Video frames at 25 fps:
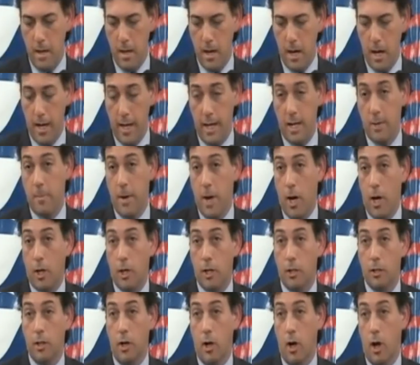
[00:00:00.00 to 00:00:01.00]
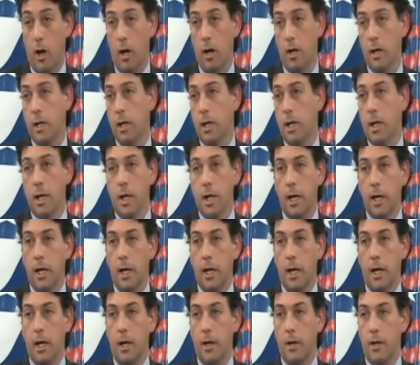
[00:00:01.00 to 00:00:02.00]
uh, in American law.
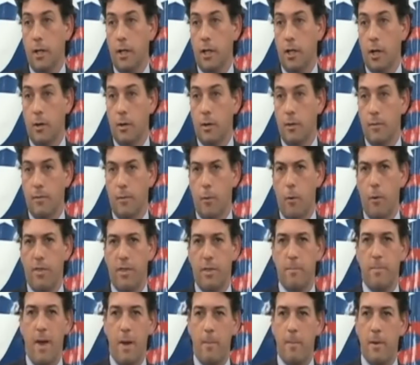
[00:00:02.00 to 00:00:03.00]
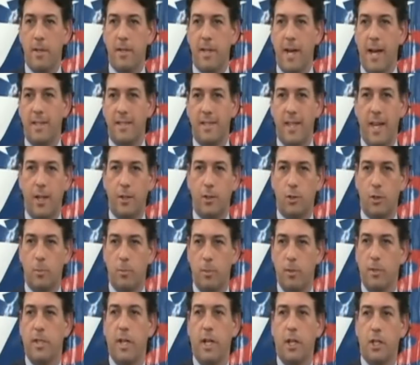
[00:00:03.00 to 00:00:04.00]
Uh, you know, the Fourth Amendment has extra
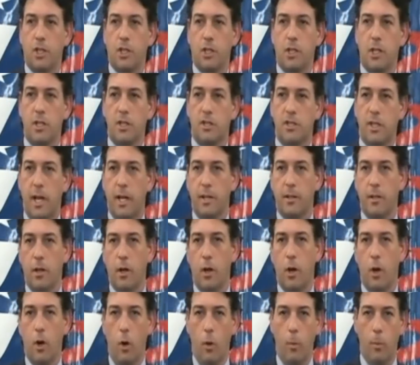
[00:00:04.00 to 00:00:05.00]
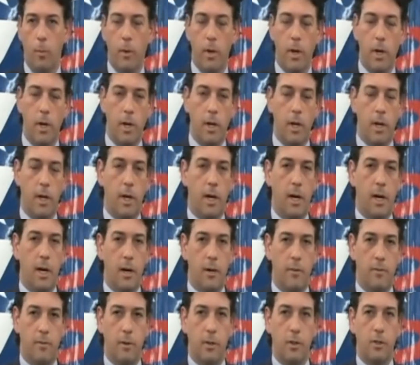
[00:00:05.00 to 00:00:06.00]
protection inside the home,
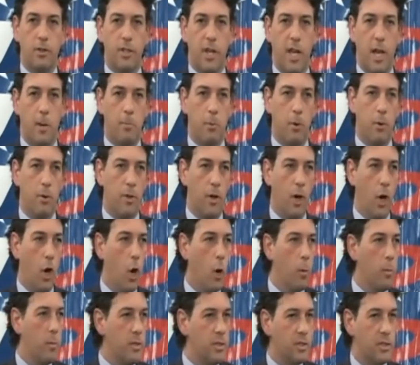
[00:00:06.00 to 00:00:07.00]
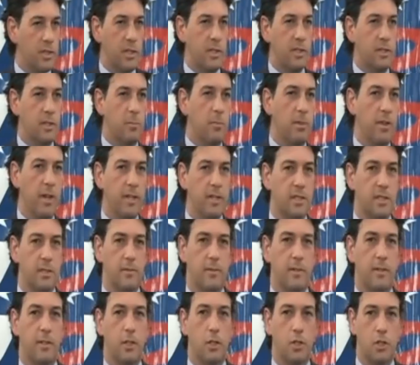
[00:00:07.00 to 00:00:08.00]
uh, for example. The home is, is a place
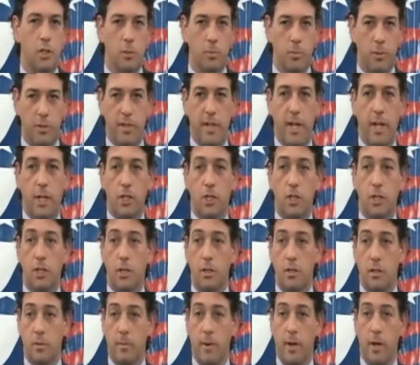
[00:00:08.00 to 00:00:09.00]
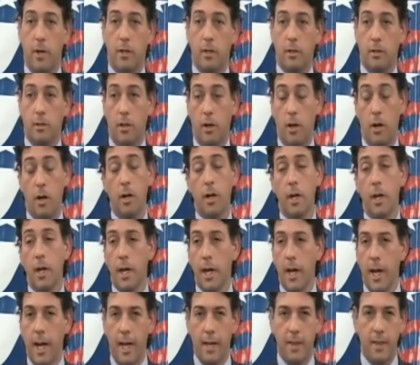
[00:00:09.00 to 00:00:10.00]
of additional protection under American law,
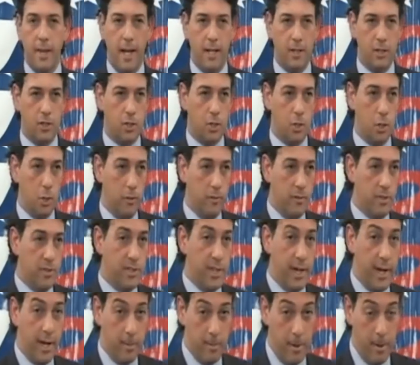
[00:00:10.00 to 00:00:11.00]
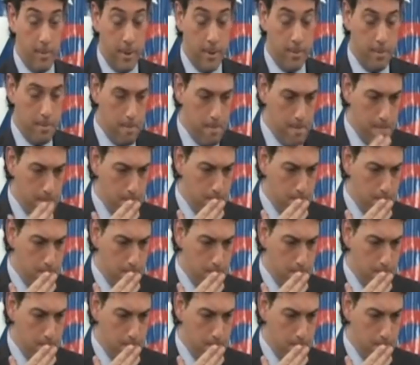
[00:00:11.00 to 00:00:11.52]
and that's true of the Second Amendment